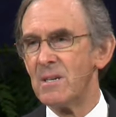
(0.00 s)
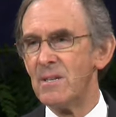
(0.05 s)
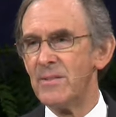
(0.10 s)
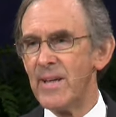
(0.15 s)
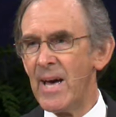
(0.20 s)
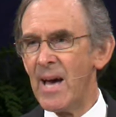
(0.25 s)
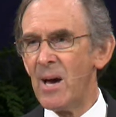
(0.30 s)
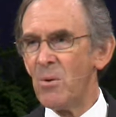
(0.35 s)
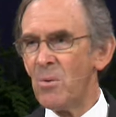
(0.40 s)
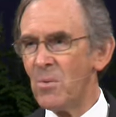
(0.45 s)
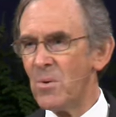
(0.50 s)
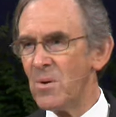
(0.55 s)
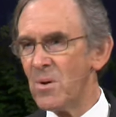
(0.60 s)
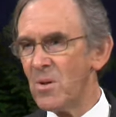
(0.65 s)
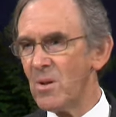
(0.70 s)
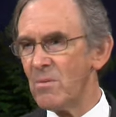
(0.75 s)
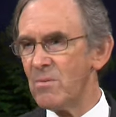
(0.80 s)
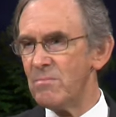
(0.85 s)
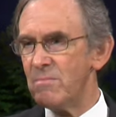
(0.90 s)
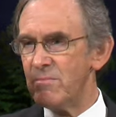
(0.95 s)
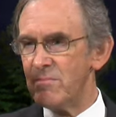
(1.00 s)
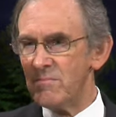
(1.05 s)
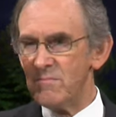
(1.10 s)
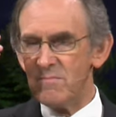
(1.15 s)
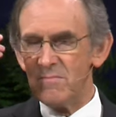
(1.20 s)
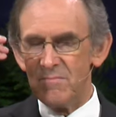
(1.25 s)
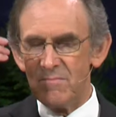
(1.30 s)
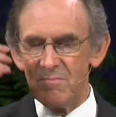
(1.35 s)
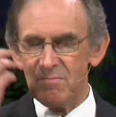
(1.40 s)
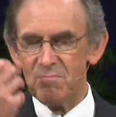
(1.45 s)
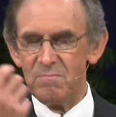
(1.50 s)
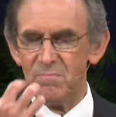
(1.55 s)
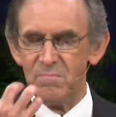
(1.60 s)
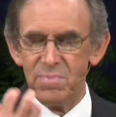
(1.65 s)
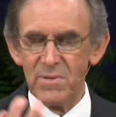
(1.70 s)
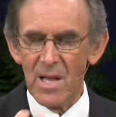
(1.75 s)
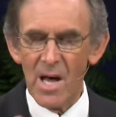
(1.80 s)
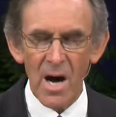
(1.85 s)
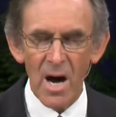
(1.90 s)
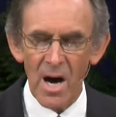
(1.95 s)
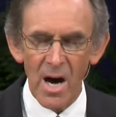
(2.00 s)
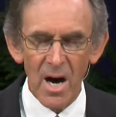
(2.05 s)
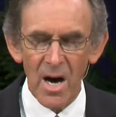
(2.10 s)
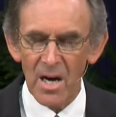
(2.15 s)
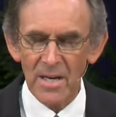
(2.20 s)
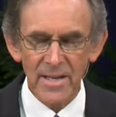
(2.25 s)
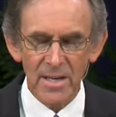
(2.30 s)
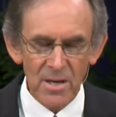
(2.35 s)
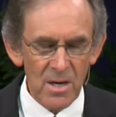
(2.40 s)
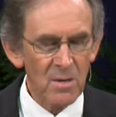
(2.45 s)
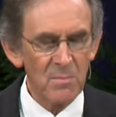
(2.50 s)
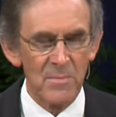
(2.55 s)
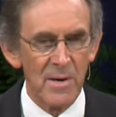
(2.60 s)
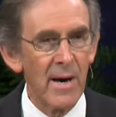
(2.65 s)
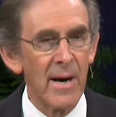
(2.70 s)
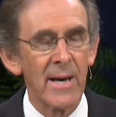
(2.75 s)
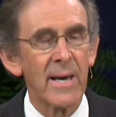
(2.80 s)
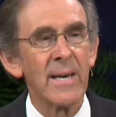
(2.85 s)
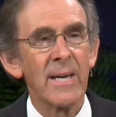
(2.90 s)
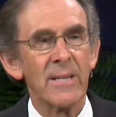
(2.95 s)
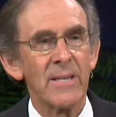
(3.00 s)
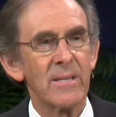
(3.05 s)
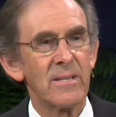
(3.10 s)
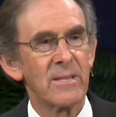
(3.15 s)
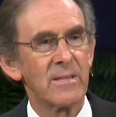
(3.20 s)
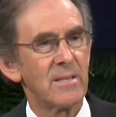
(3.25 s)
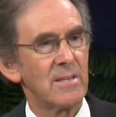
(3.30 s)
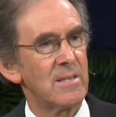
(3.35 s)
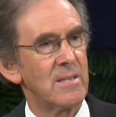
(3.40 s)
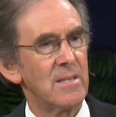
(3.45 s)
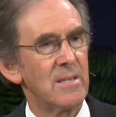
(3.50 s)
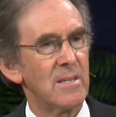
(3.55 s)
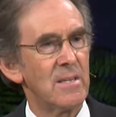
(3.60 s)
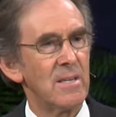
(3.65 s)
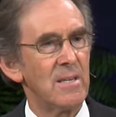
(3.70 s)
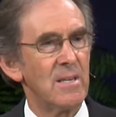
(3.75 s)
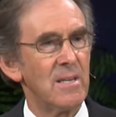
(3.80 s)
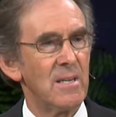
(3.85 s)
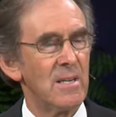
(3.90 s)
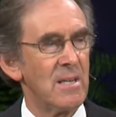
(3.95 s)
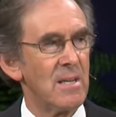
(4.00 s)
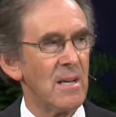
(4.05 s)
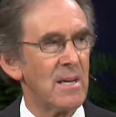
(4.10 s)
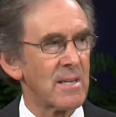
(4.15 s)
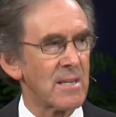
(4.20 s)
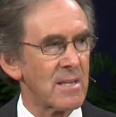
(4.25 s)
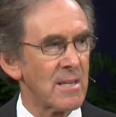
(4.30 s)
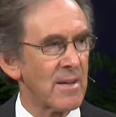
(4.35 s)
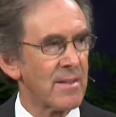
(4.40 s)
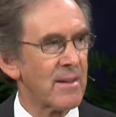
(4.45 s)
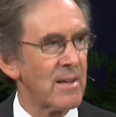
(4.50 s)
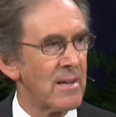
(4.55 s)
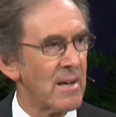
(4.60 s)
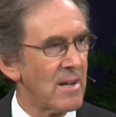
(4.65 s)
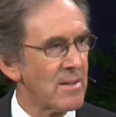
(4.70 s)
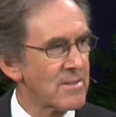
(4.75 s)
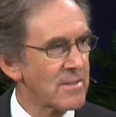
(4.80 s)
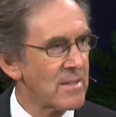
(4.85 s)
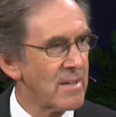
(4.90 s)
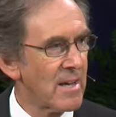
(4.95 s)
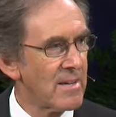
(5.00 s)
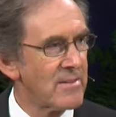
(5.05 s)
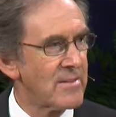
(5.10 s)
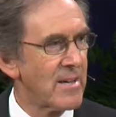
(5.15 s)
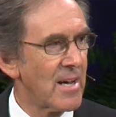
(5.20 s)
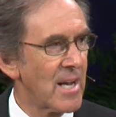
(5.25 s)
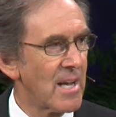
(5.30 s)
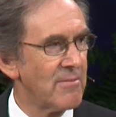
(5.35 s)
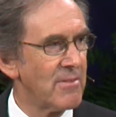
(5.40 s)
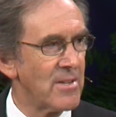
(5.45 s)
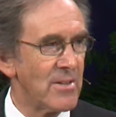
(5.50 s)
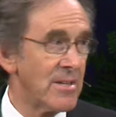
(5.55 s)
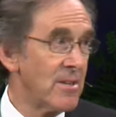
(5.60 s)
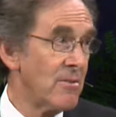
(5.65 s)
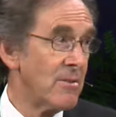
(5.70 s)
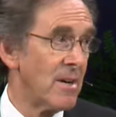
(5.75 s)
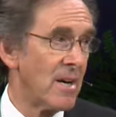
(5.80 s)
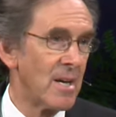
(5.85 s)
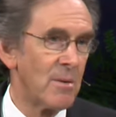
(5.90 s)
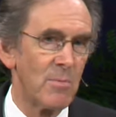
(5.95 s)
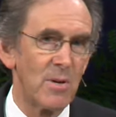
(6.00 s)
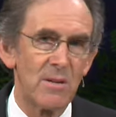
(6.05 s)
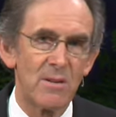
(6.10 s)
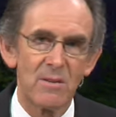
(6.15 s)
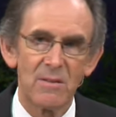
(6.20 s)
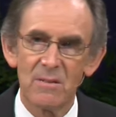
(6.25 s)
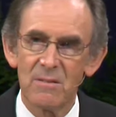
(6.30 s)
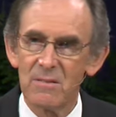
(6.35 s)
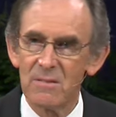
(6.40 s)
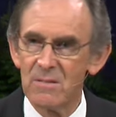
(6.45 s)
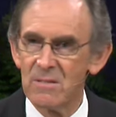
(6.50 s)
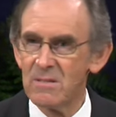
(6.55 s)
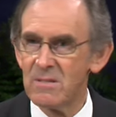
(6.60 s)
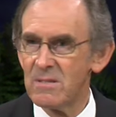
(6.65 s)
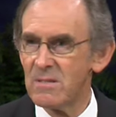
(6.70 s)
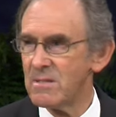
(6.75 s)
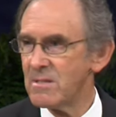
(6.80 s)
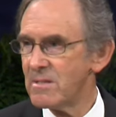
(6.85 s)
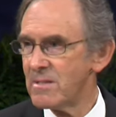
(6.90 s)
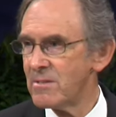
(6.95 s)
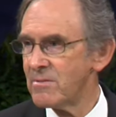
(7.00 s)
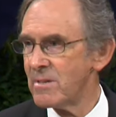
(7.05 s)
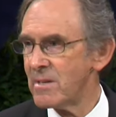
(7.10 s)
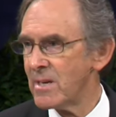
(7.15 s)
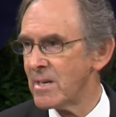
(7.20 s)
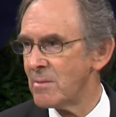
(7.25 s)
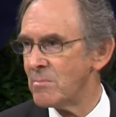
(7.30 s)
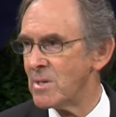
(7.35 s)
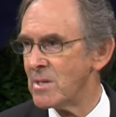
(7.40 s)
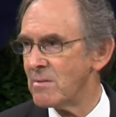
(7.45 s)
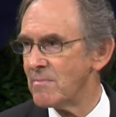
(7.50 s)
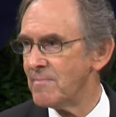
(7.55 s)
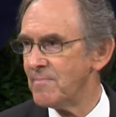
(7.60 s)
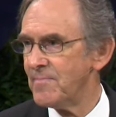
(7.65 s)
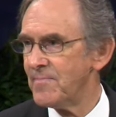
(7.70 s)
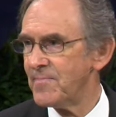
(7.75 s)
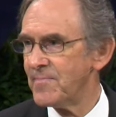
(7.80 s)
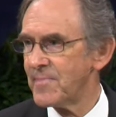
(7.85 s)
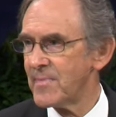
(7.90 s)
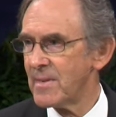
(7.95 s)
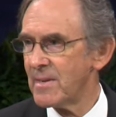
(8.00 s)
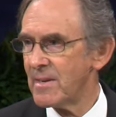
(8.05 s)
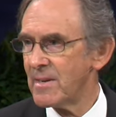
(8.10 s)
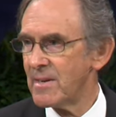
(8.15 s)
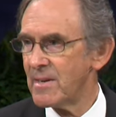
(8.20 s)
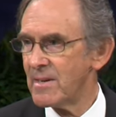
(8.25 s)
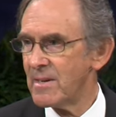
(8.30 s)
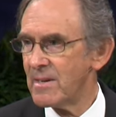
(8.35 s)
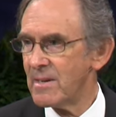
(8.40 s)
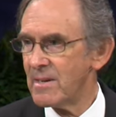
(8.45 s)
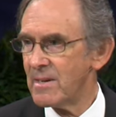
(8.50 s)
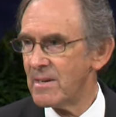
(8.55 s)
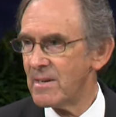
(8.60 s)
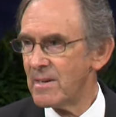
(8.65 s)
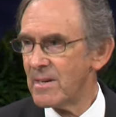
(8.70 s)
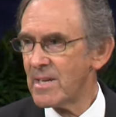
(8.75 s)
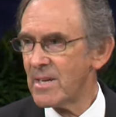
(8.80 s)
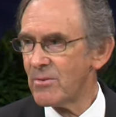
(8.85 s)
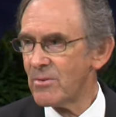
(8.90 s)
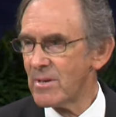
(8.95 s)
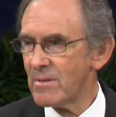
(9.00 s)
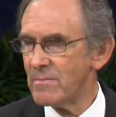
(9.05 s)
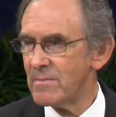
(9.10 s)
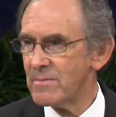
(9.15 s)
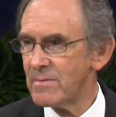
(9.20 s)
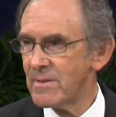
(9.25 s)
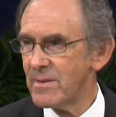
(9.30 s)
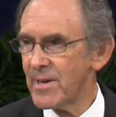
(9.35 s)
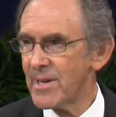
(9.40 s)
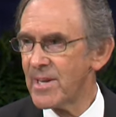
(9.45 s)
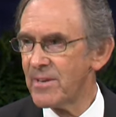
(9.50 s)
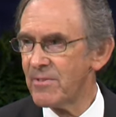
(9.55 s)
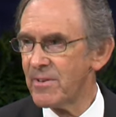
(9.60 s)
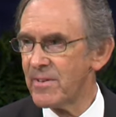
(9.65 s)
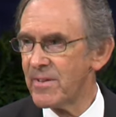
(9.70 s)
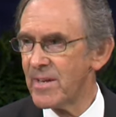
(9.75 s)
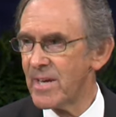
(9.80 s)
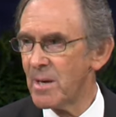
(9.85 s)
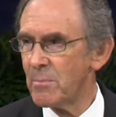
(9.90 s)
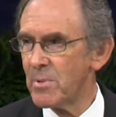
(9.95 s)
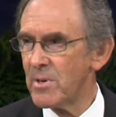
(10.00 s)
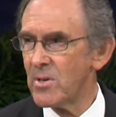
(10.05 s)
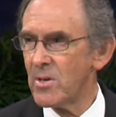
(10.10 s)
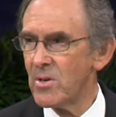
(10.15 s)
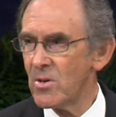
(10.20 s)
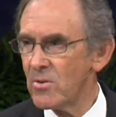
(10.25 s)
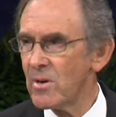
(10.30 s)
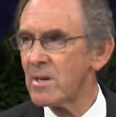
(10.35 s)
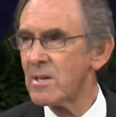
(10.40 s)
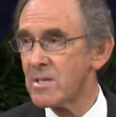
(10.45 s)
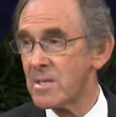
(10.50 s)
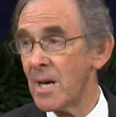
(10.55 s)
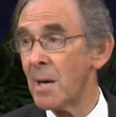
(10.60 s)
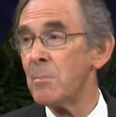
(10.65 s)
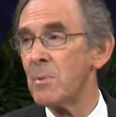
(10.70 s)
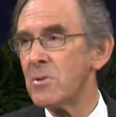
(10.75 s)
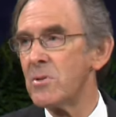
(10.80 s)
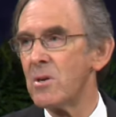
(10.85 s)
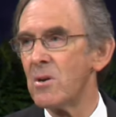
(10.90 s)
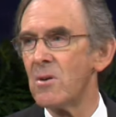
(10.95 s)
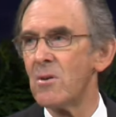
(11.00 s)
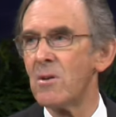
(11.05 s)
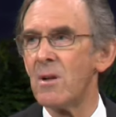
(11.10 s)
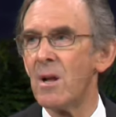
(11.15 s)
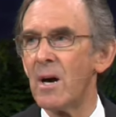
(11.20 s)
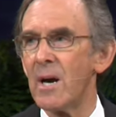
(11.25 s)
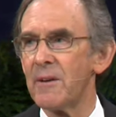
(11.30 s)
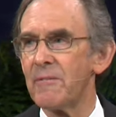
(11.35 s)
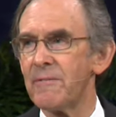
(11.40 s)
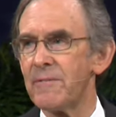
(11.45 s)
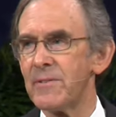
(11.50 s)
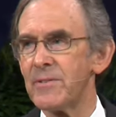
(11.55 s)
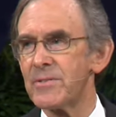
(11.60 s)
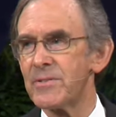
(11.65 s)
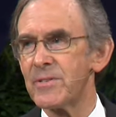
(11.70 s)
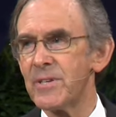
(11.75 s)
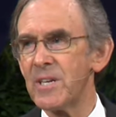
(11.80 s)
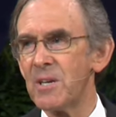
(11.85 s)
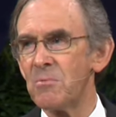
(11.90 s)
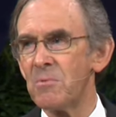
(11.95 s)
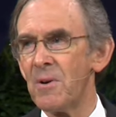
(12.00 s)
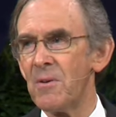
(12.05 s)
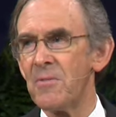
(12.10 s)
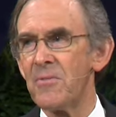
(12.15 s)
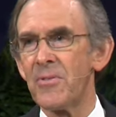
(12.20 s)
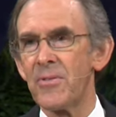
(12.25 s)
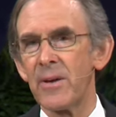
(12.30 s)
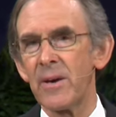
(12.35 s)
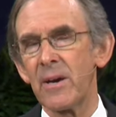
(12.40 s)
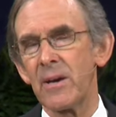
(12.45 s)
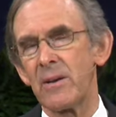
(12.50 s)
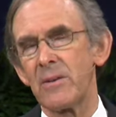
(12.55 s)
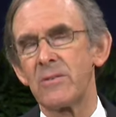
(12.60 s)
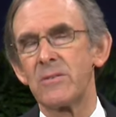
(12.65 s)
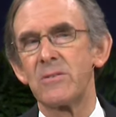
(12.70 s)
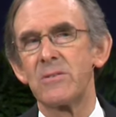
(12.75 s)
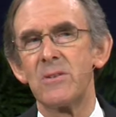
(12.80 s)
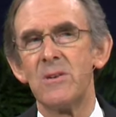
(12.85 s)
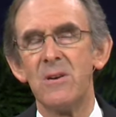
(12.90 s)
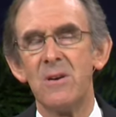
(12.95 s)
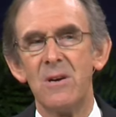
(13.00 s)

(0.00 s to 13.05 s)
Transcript: That will blah your mind like nothing else can. Television, you name it. You name it. Anyway, I'll leave it there. But you examine your life and see what things